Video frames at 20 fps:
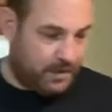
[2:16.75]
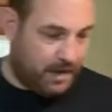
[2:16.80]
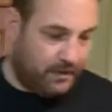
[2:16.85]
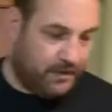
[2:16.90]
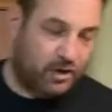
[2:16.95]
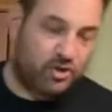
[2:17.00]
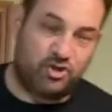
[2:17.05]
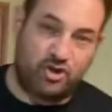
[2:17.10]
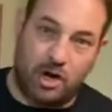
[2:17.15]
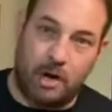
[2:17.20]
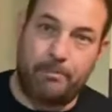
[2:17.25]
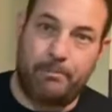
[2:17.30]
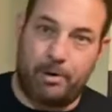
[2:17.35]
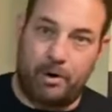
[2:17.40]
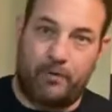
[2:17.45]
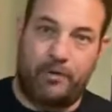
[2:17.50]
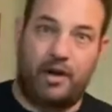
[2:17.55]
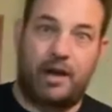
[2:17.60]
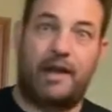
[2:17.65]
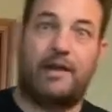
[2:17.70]
And they're jumbo.
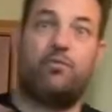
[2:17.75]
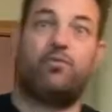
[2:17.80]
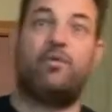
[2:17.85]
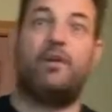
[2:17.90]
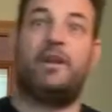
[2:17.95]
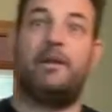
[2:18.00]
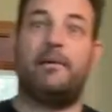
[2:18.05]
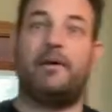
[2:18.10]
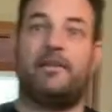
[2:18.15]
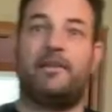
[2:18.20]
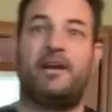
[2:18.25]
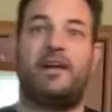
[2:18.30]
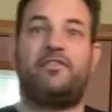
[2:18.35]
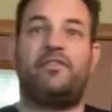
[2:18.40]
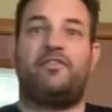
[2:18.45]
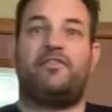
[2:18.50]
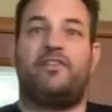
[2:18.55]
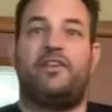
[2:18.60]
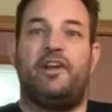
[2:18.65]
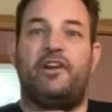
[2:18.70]
They're like really big. They're not
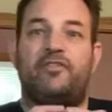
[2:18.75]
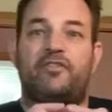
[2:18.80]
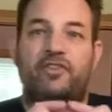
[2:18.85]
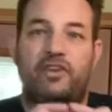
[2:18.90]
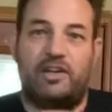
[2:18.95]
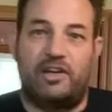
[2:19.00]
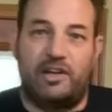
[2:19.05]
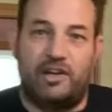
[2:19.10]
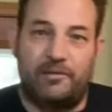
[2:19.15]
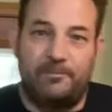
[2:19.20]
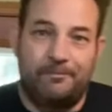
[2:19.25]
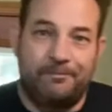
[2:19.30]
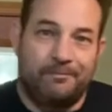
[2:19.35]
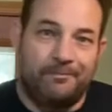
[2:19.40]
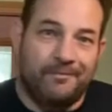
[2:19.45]
these little teeny,